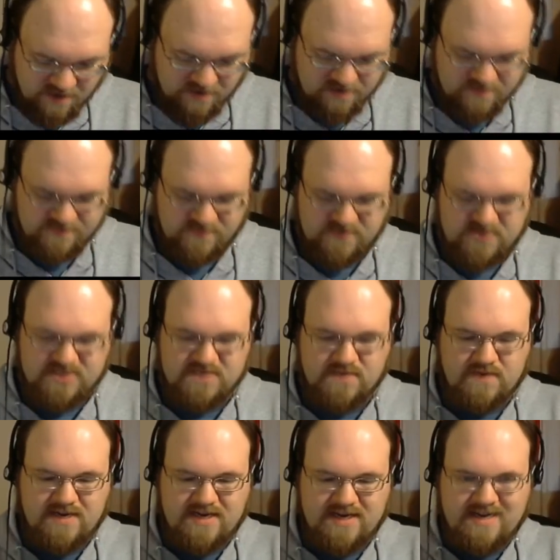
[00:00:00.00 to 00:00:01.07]
Which is
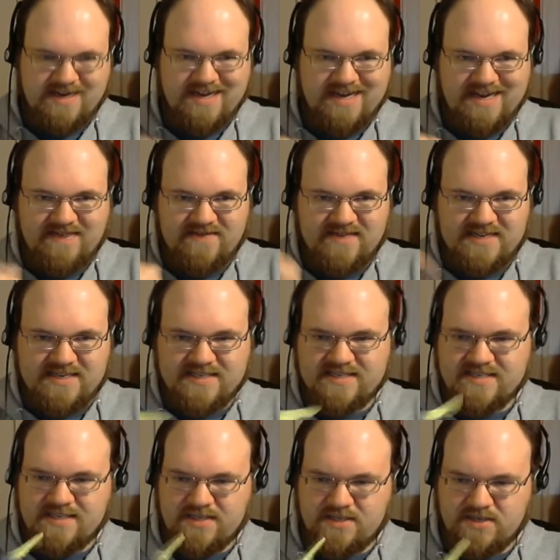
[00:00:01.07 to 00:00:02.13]
why I have a
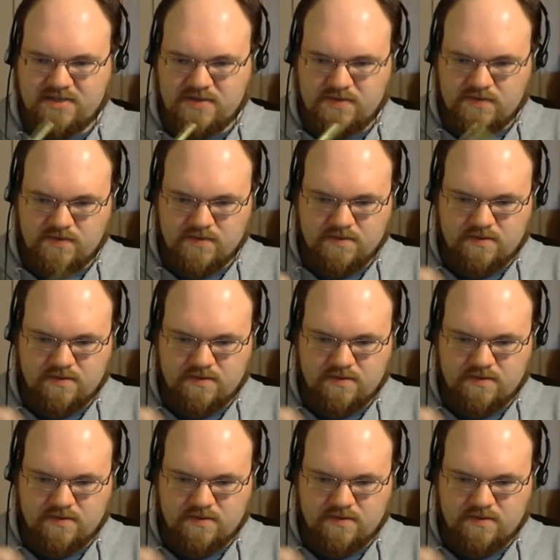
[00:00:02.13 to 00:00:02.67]
tendency to